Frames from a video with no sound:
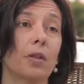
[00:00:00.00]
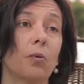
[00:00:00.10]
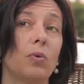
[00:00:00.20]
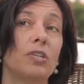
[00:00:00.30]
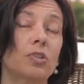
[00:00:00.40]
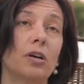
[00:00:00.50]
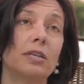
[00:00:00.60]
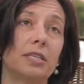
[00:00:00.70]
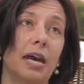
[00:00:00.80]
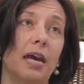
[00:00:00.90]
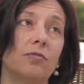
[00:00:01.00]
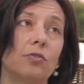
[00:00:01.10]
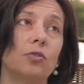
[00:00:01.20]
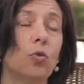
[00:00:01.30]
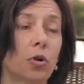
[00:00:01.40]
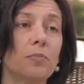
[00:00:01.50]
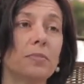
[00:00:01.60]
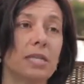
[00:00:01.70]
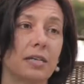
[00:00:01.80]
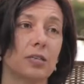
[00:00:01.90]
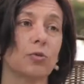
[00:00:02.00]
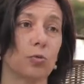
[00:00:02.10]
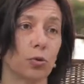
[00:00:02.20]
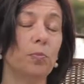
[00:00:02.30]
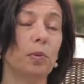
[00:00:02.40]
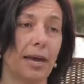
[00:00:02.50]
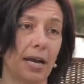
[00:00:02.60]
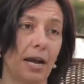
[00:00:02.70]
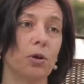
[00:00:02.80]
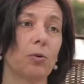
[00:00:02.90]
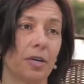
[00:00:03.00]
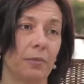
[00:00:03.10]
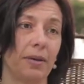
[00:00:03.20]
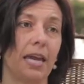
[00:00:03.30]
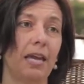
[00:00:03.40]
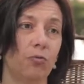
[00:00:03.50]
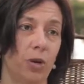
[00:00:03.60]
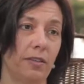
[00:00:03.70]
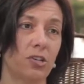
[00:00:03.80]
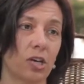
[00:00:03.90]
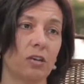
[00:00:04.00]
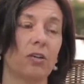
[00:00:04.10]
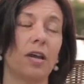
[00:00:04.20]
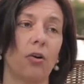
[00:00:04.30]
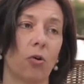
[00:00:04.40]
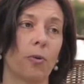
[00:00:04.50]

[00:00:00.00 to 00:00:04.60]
We started to have norms as a group about how we were going to behave with each other and how